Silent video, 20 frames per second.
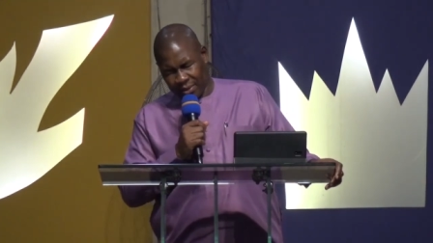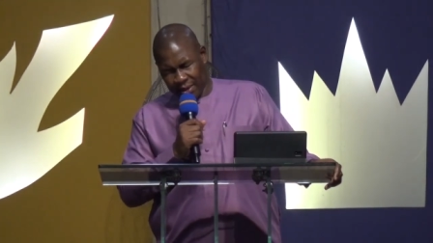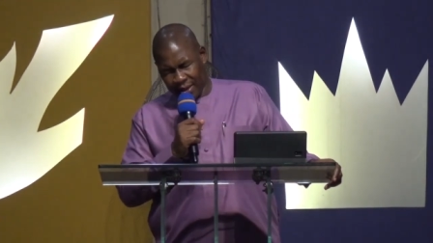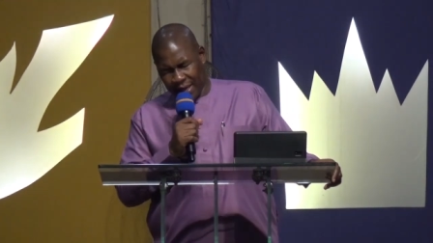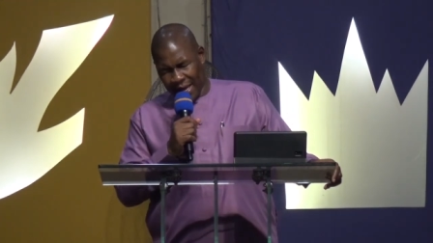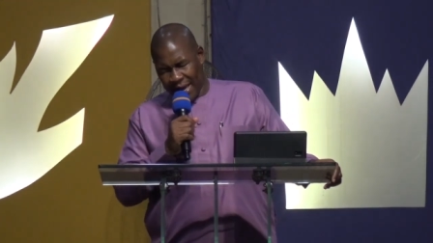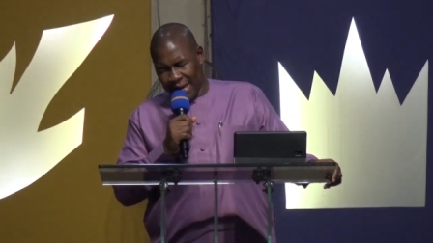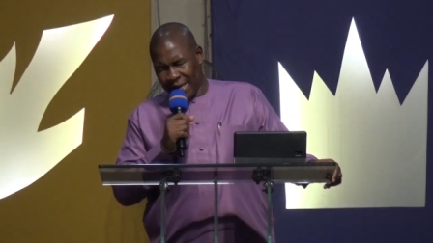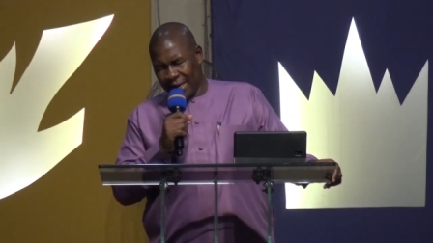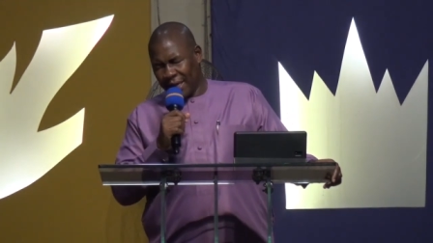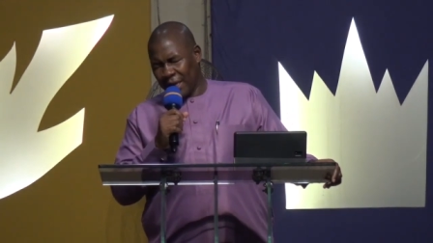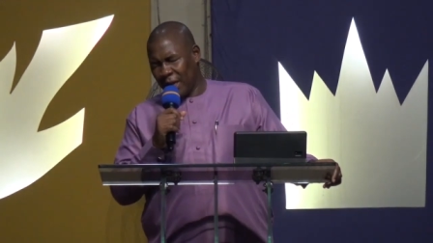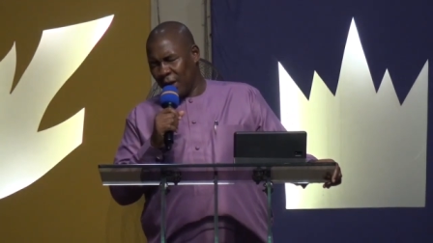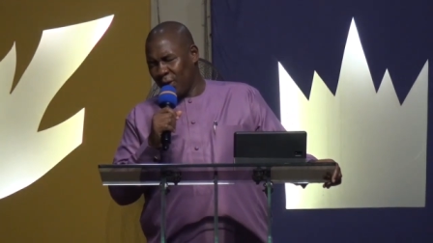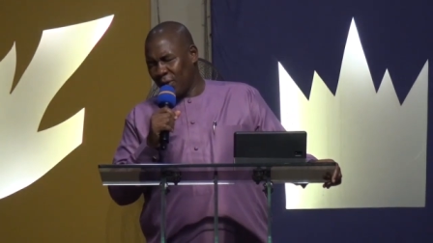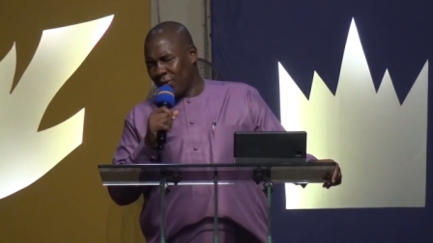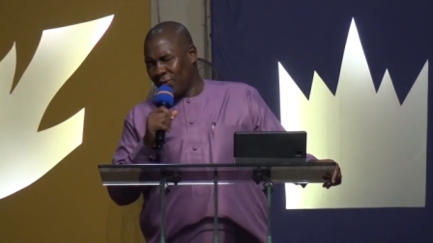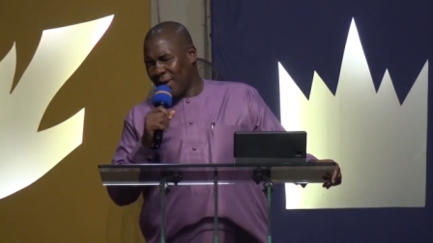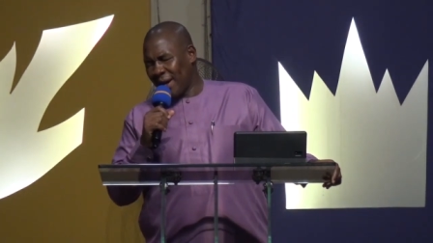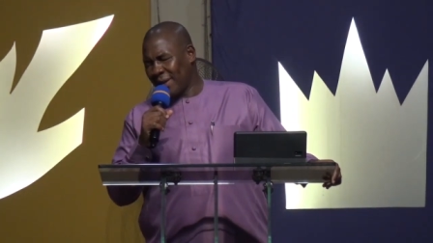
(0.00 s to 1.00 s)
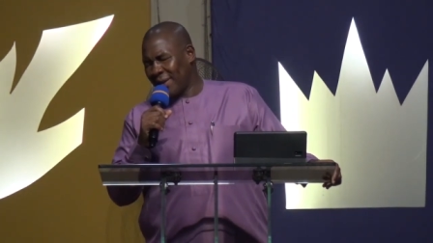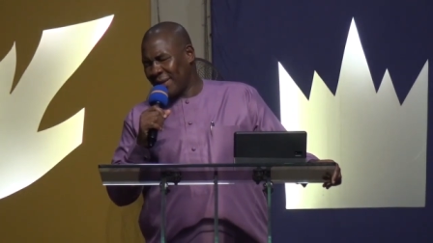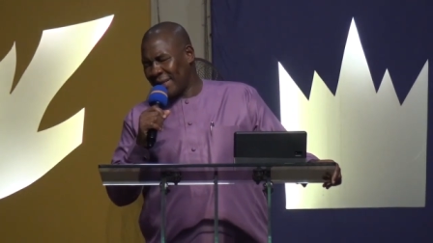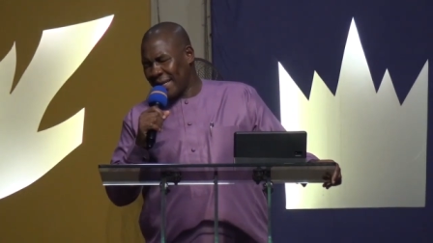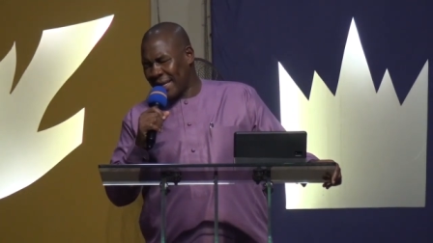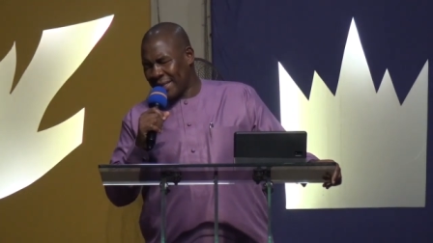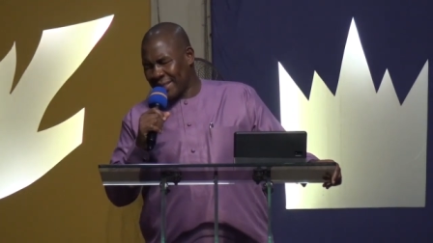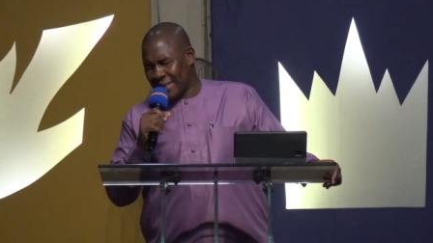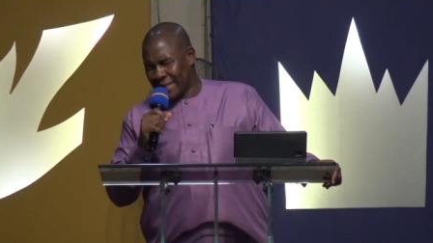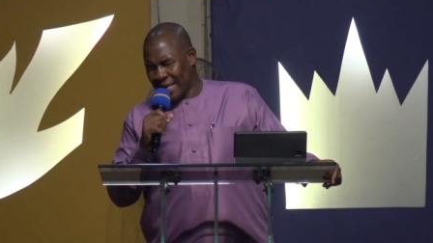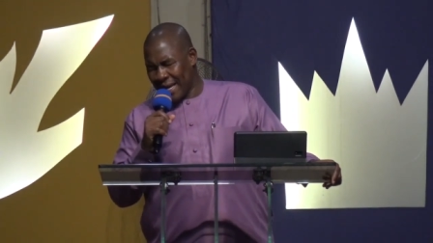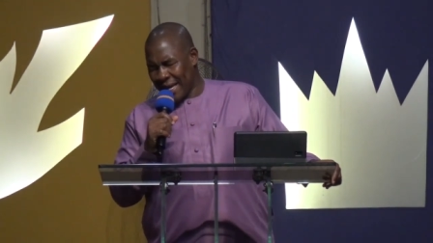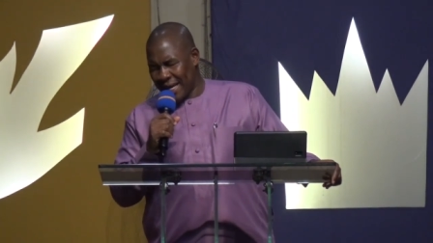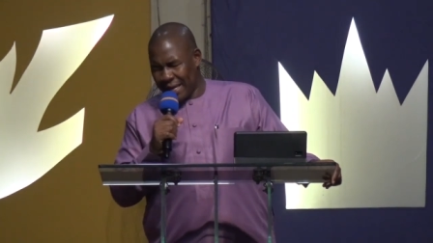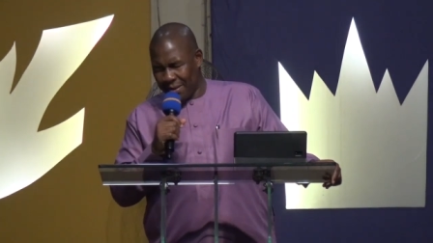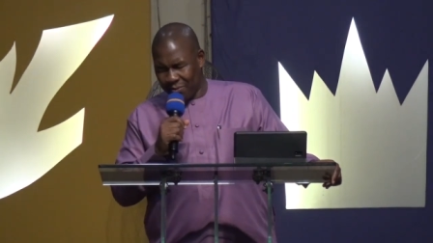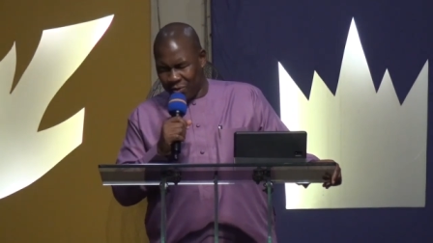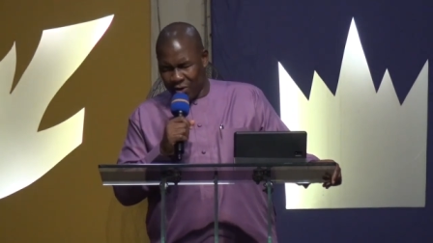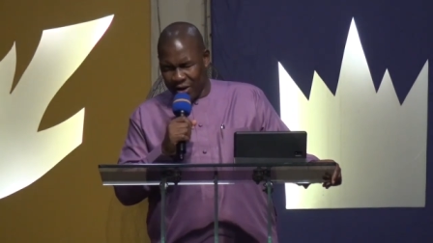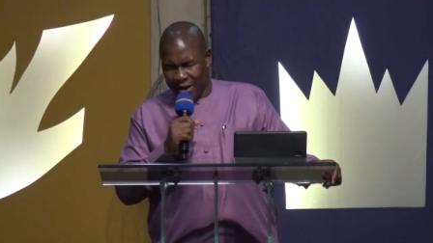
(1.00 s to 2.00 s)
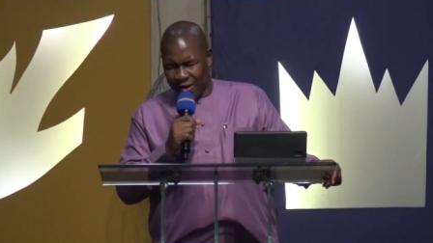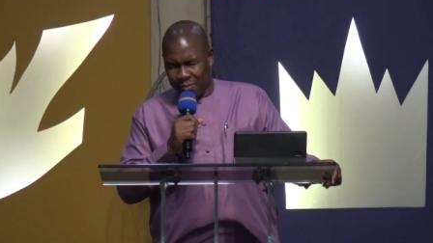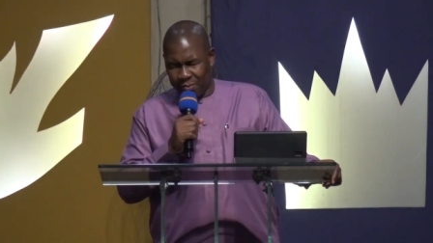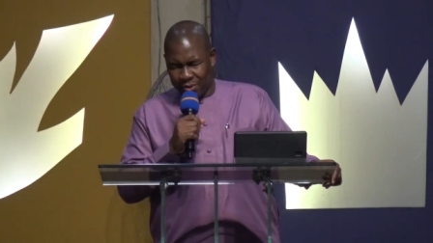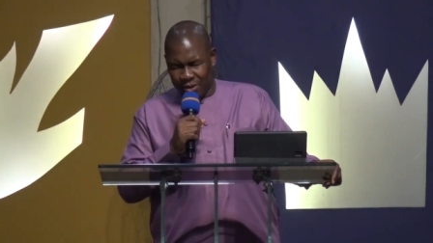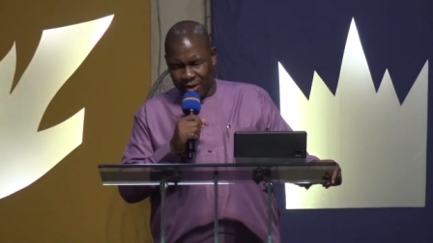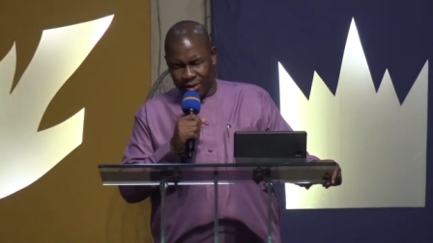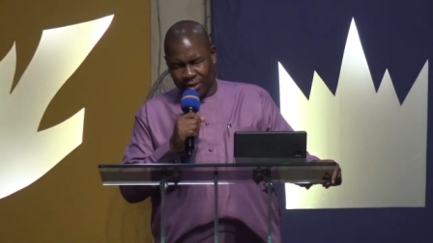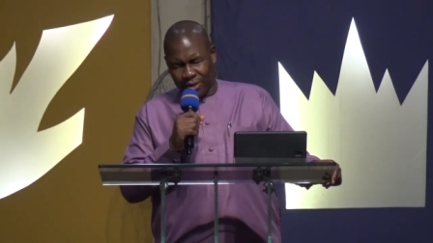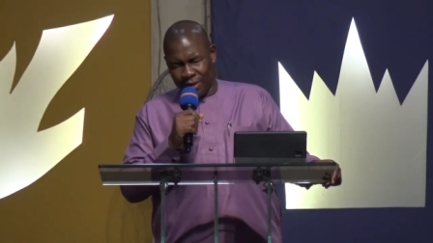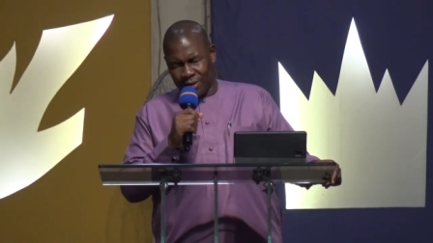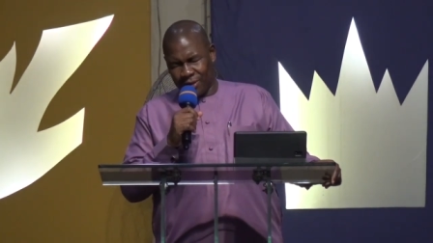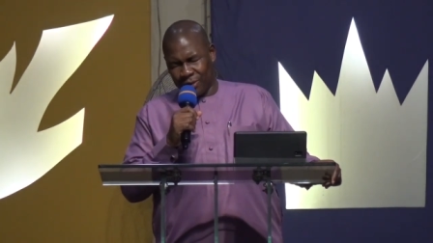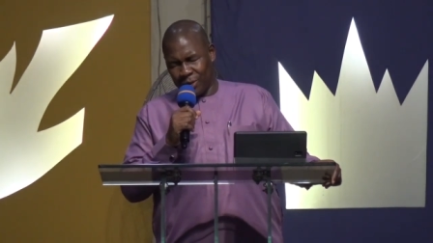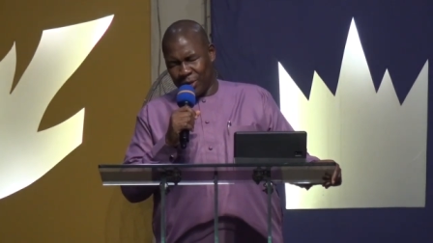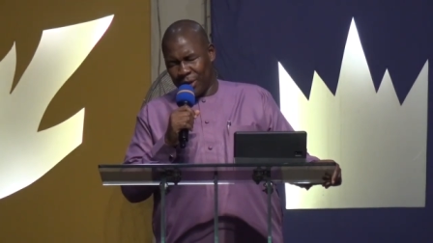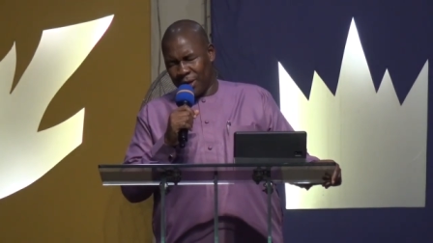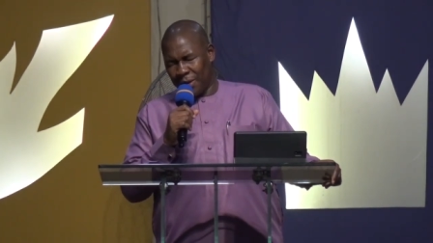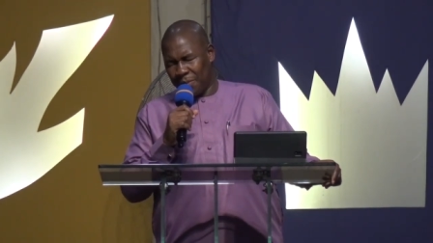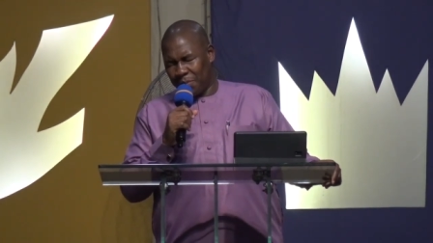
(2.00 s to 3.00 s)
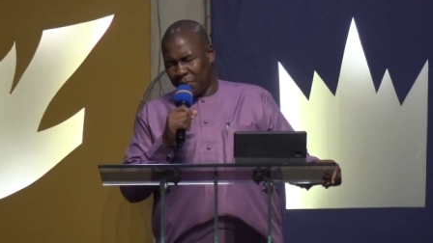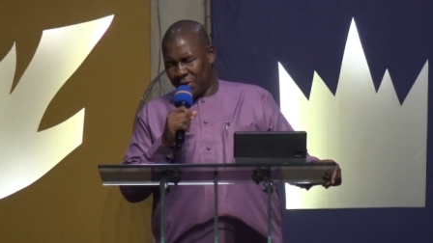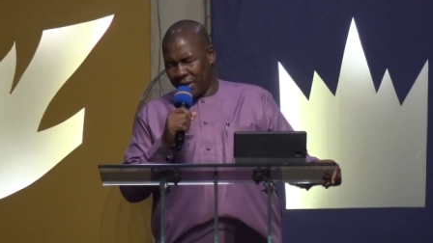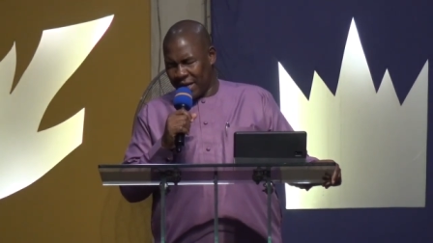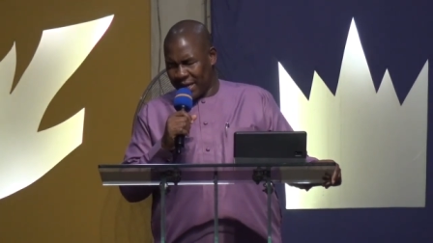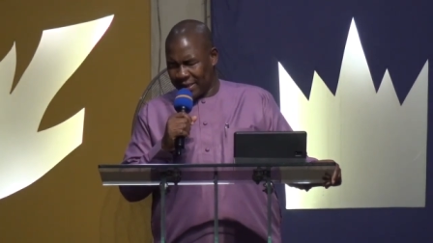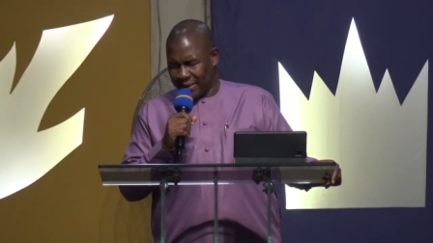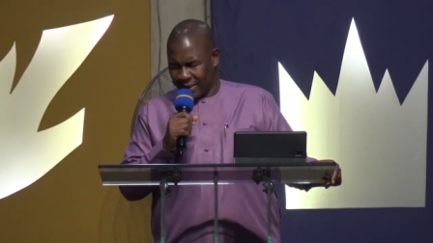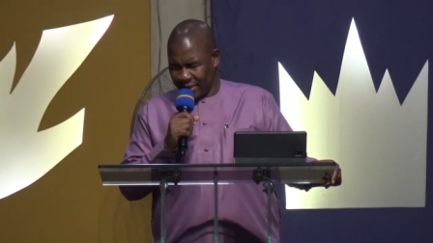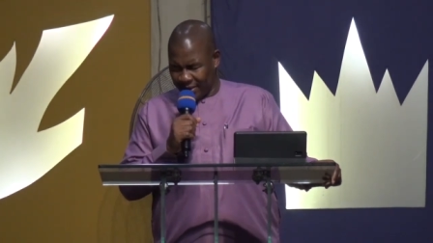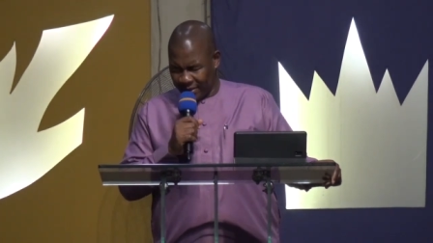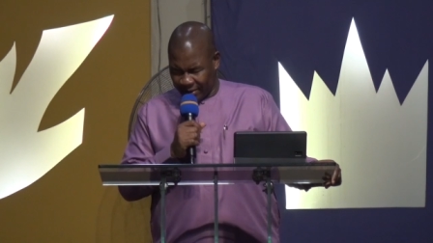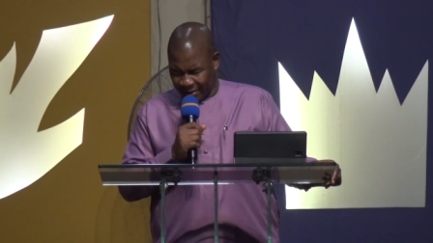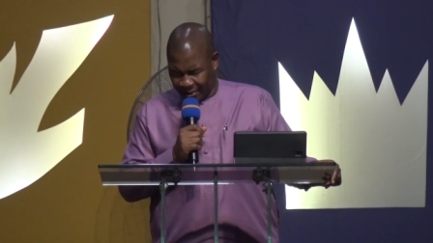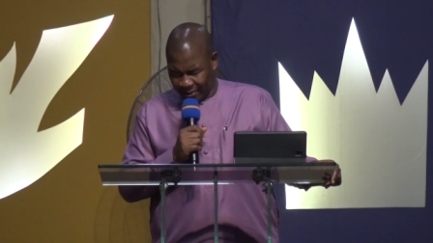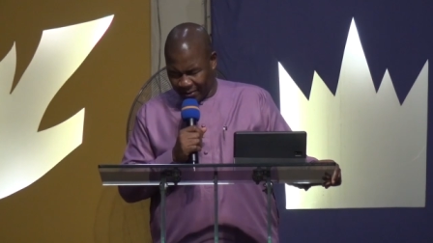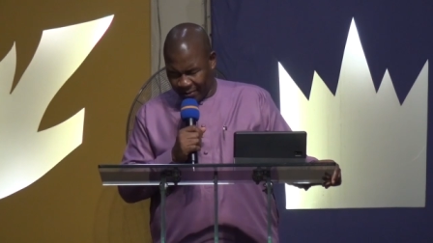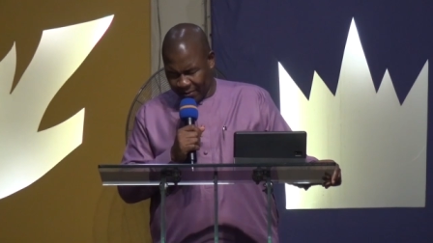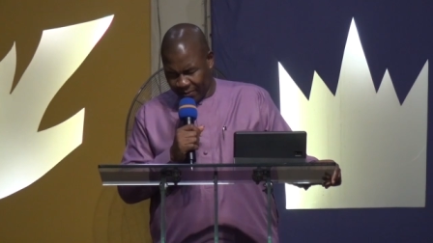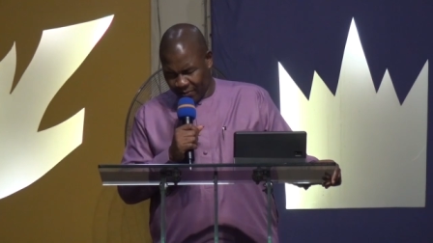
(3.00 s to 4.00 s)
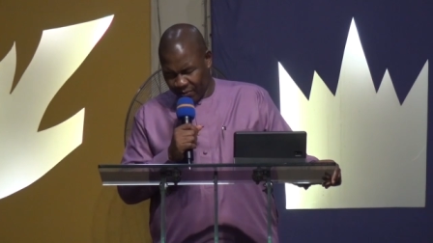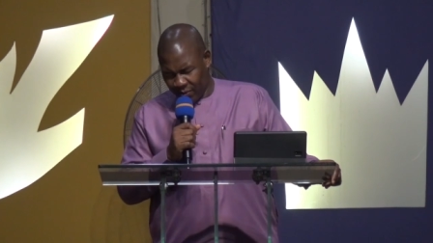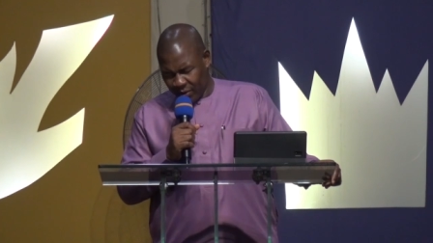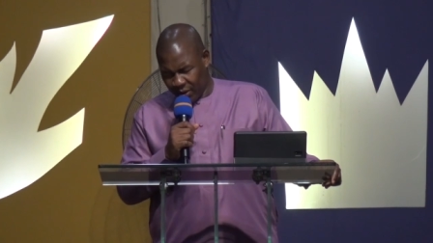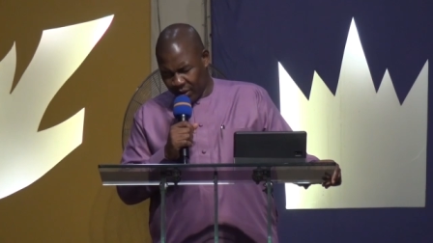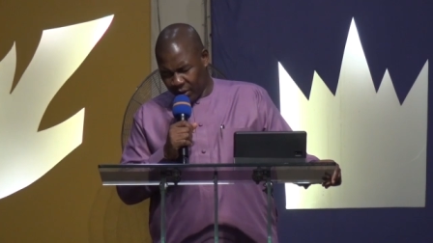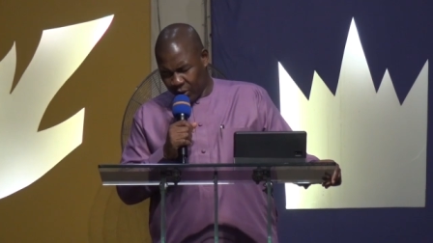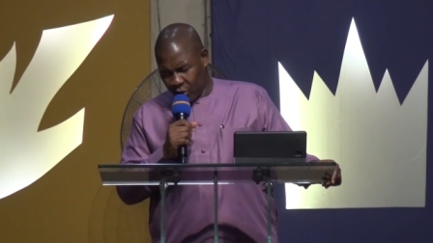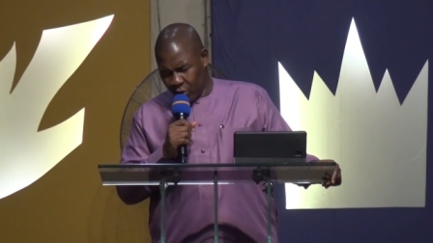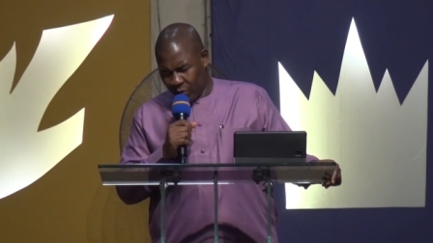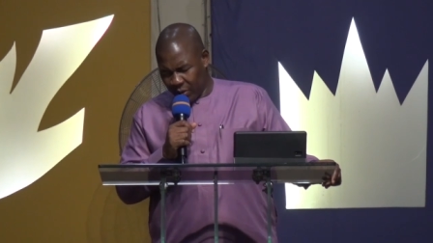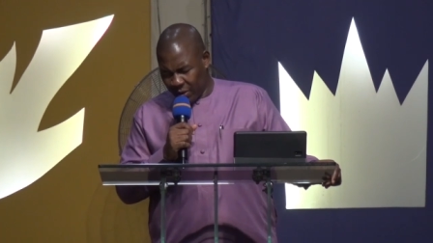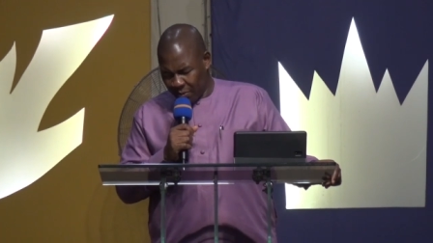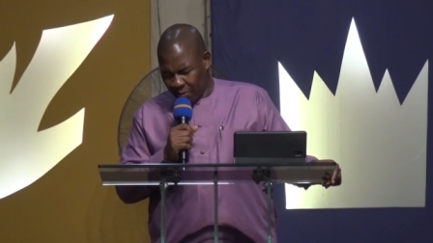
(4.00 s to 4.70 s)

Thank you for another time you have brought us to your presence to be